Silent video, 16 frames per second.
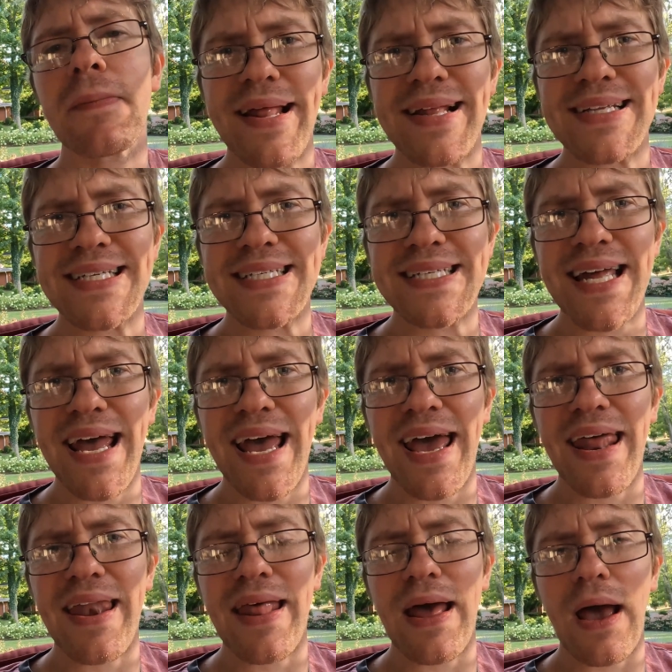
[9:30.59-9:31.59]
But
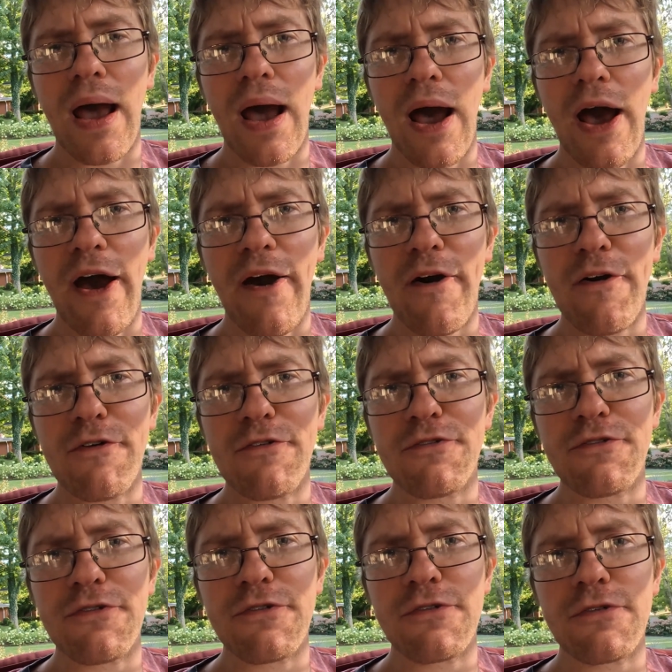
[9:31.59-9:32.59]
instead of